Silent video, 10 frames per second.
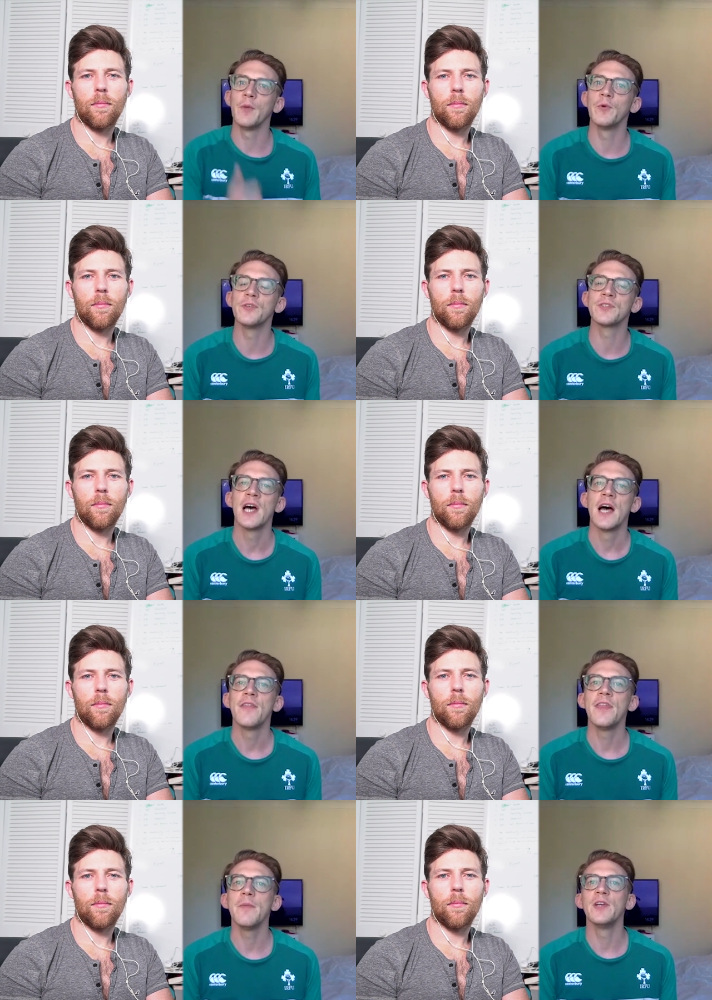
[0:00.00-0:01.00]
Speaker 1: was
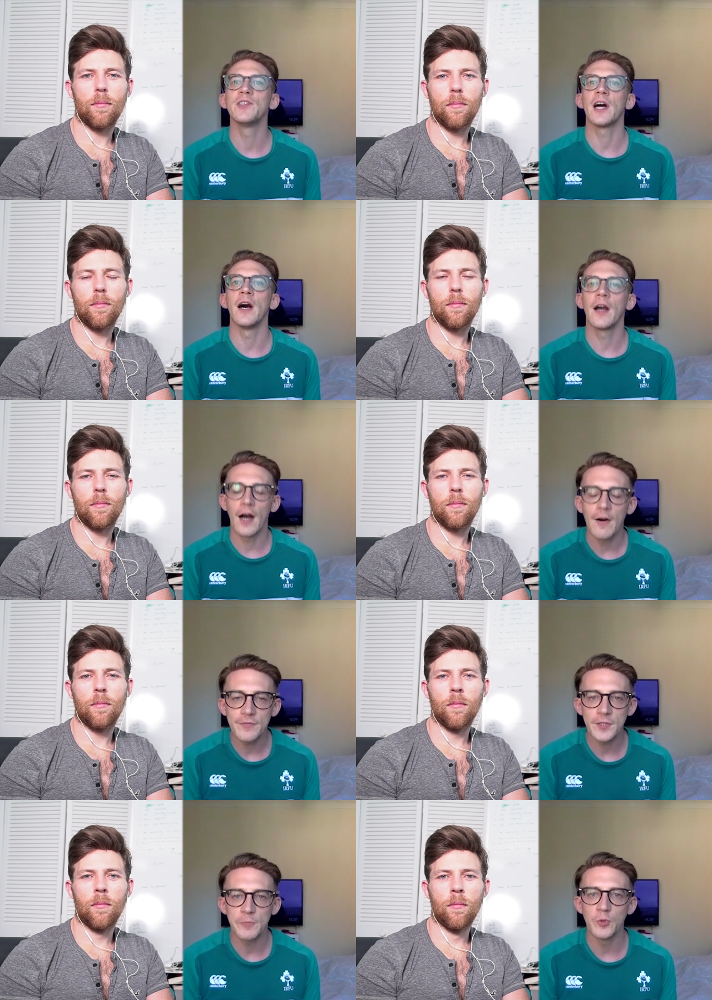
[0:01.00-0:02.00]
the most
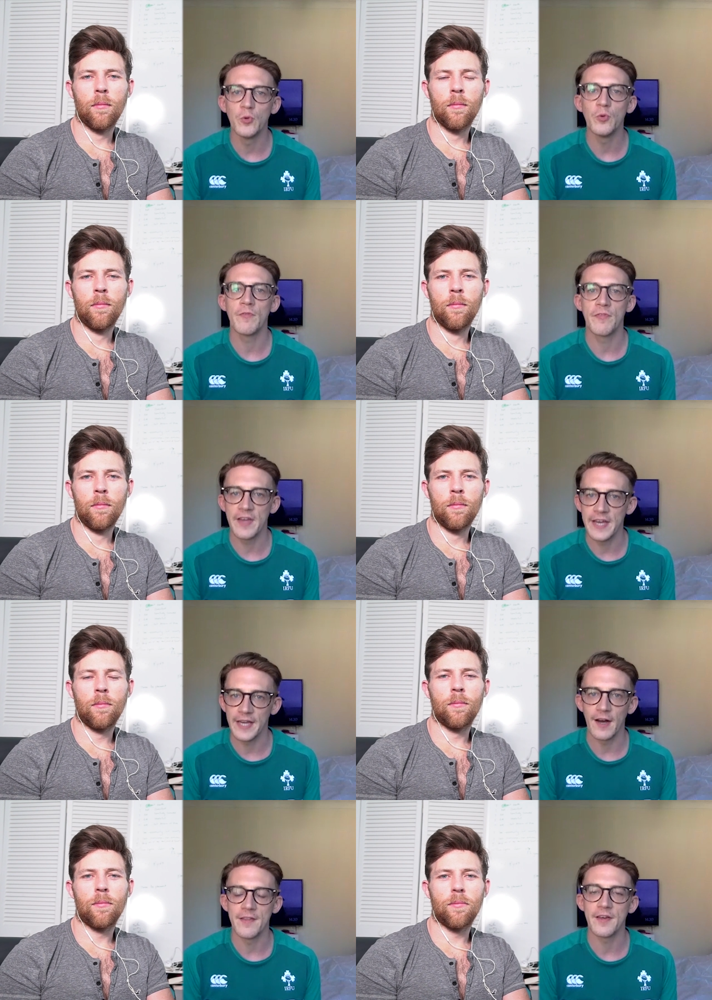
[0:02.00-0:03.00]
uncomfortable
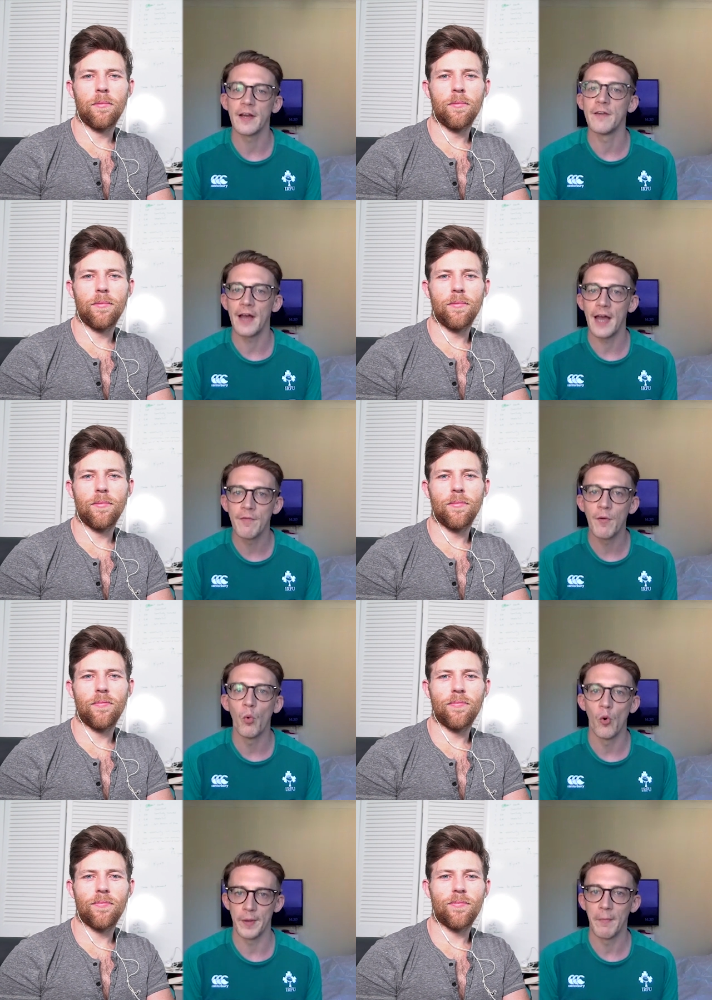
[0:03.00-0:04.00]
thing I think I've ever
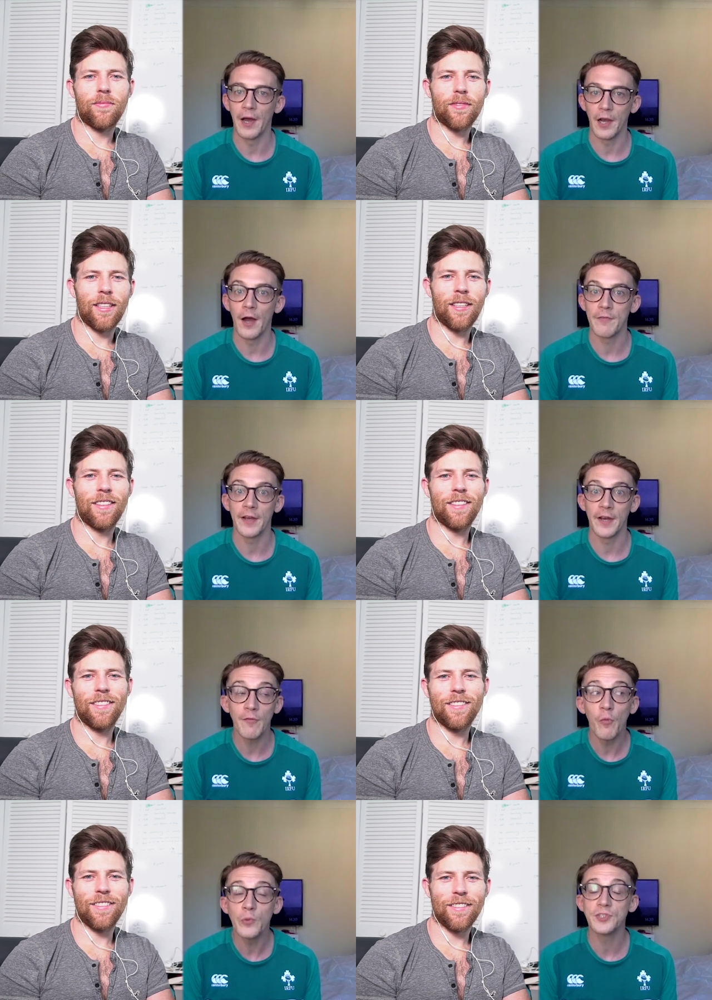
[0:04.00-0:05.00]
worn in my life. And
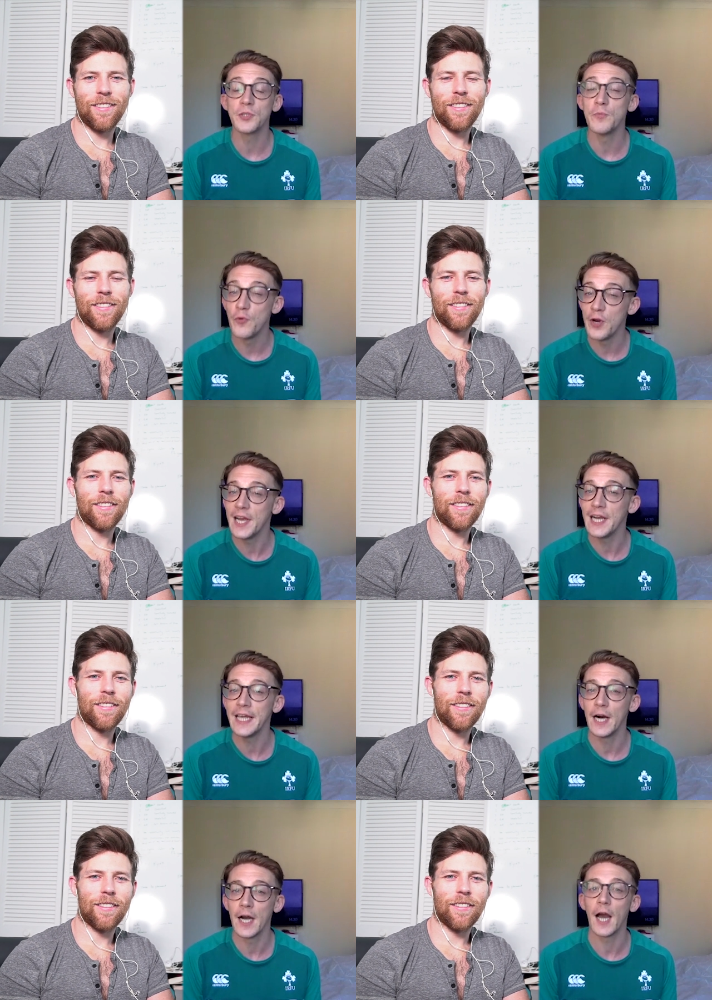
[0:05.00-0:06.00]
I've worn some
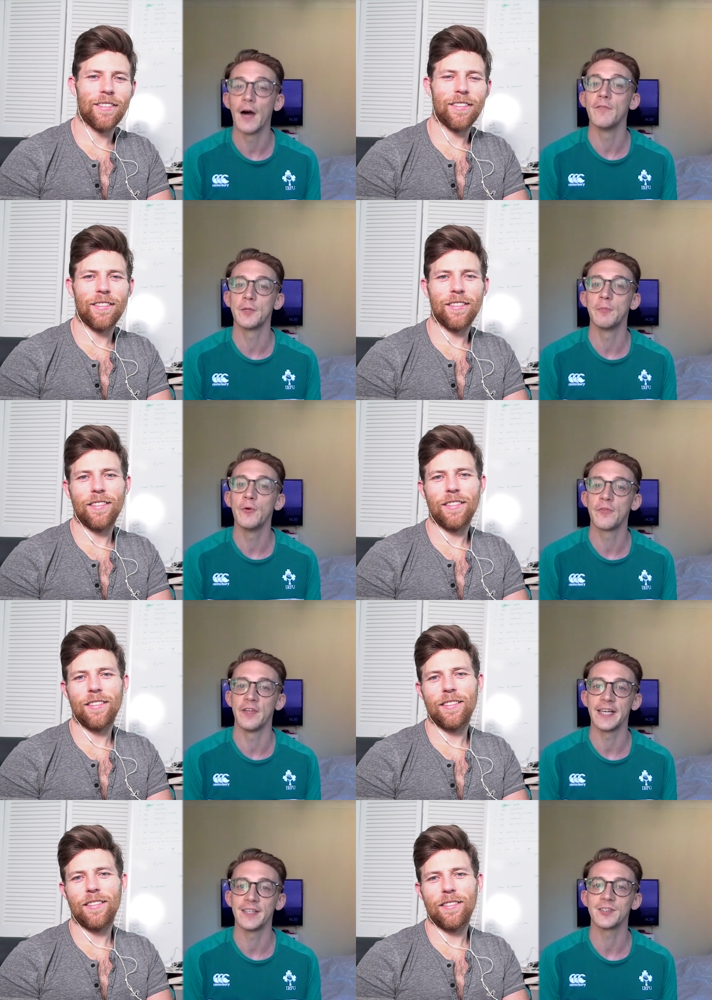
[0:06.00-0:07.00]
really uncomfortable
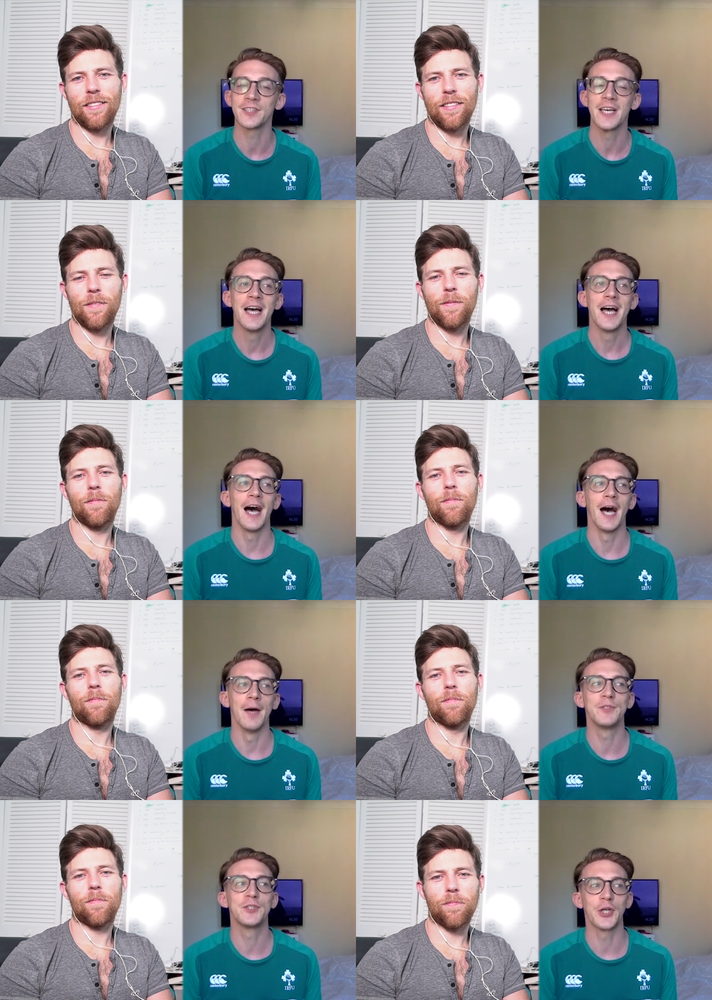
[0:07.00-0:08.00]
things
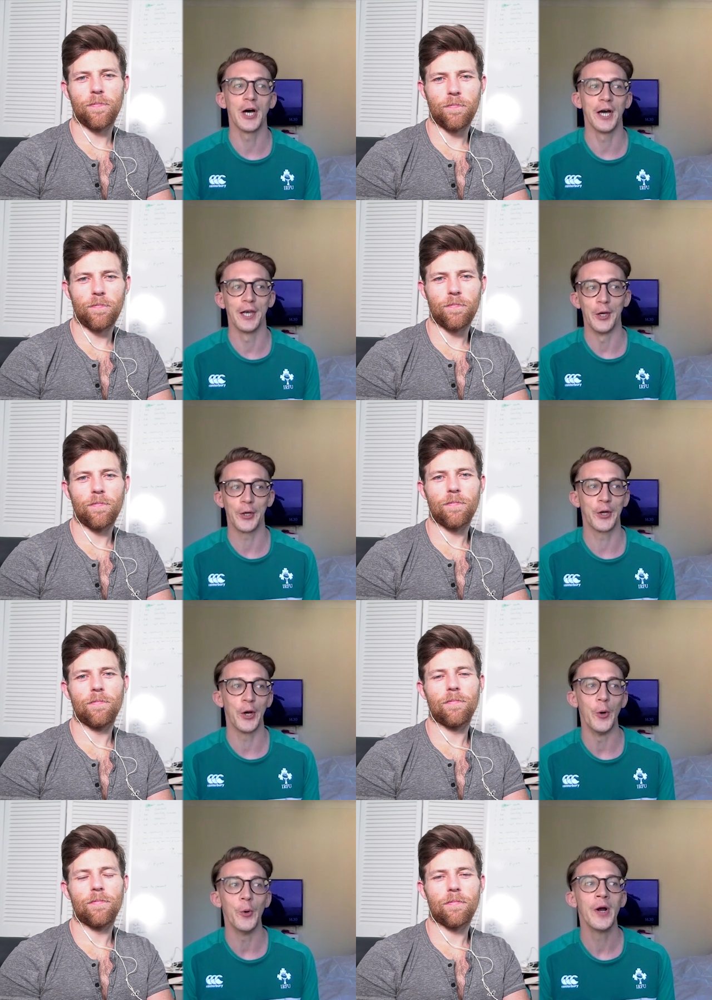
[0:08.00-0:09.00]
um, to try and look
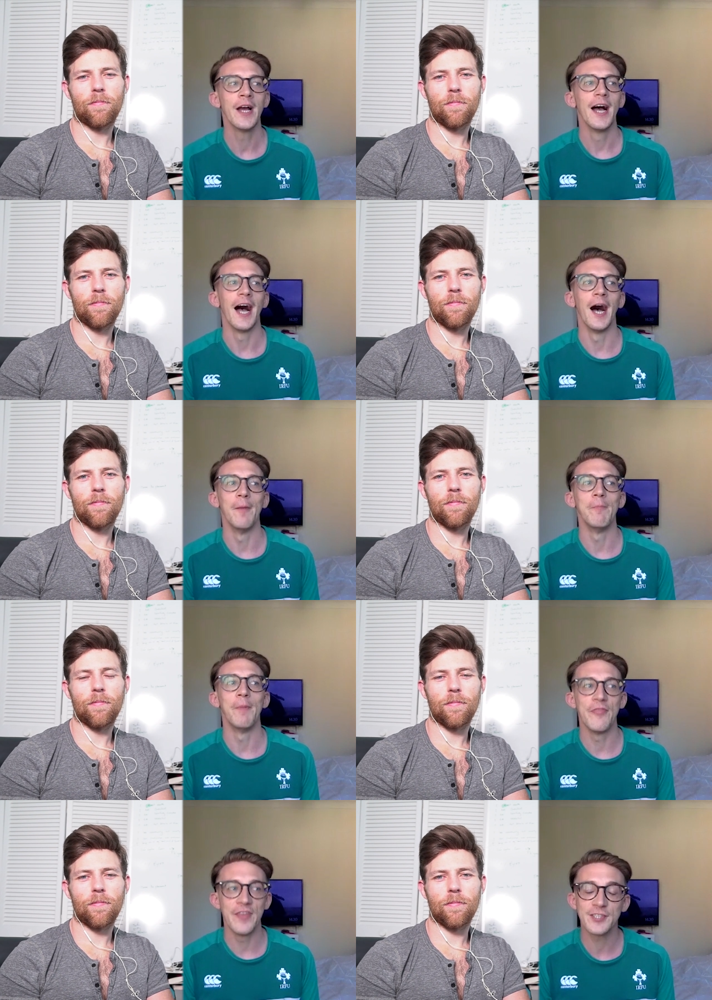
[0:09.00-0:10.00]
cool. Um,
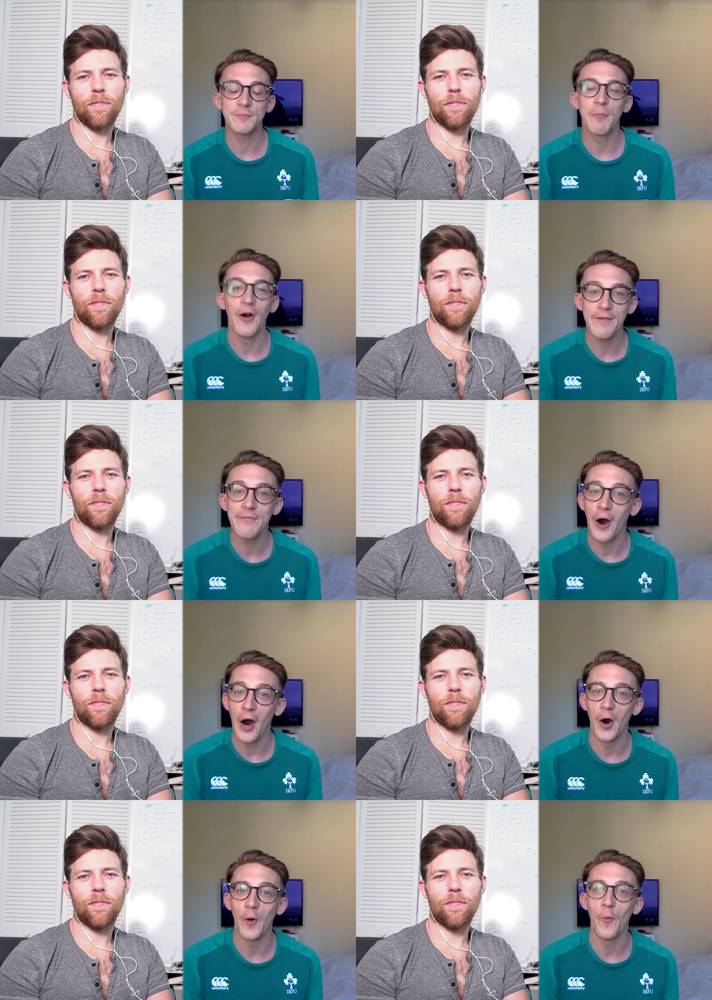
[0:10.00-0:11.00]
but this by
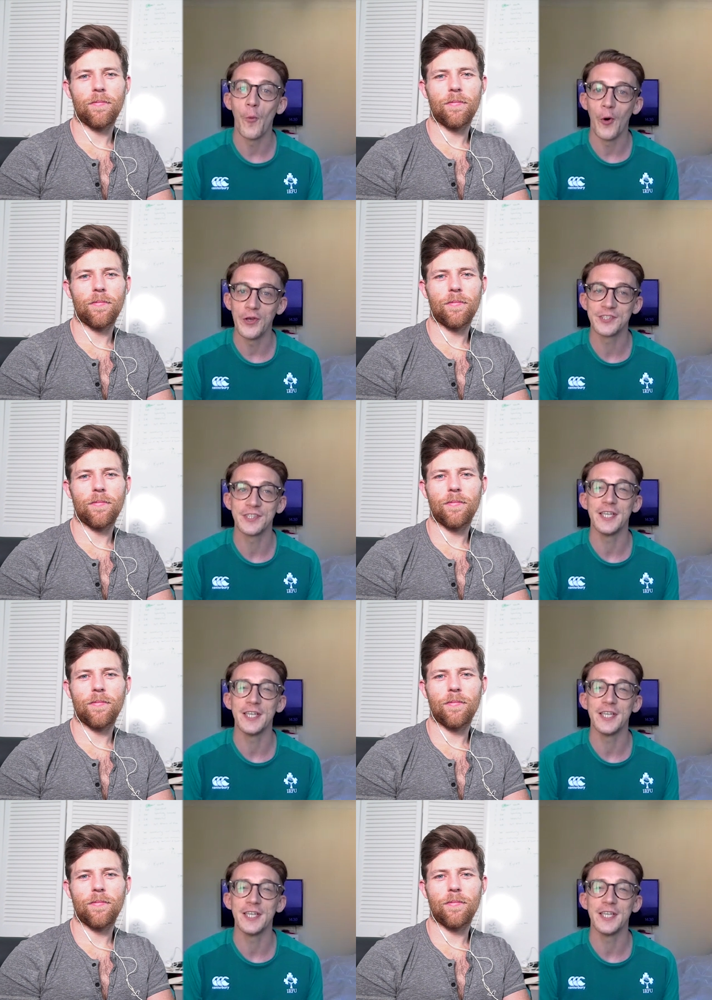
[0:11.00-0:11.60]
far was the